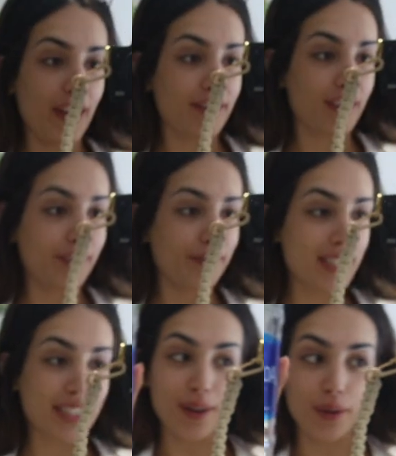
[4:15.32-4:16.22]
favourite
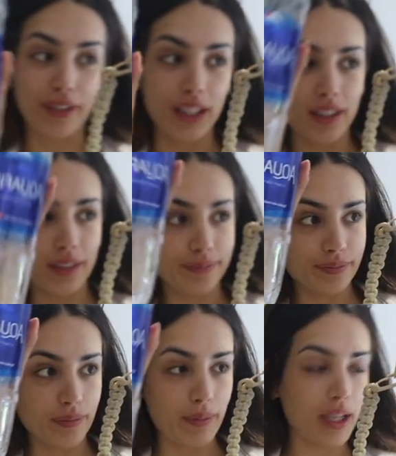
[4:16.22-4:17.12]
is Aquafina.
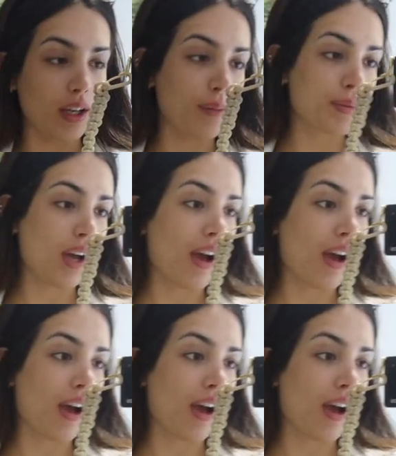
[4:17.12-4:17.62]
Big ups.